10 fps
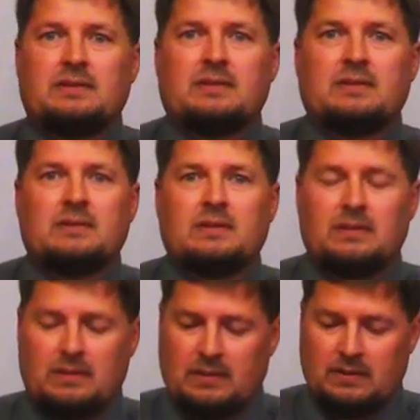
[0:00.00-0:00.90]

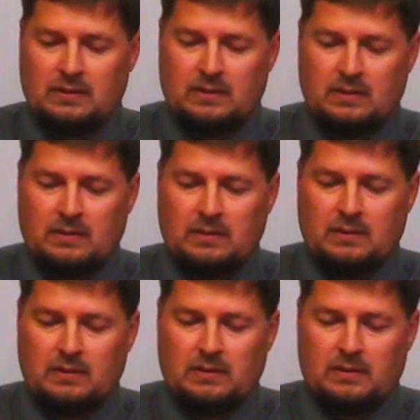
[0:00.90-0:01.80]

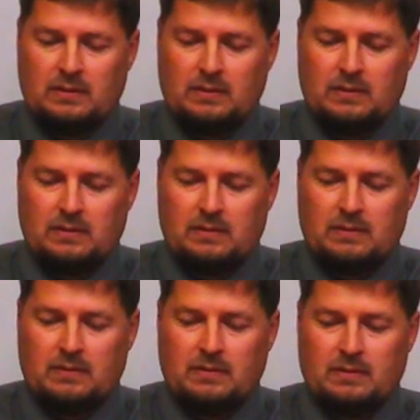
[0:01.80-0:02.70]

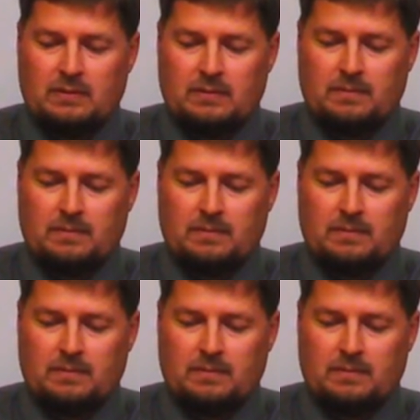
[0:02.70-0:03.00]
Nothing is said.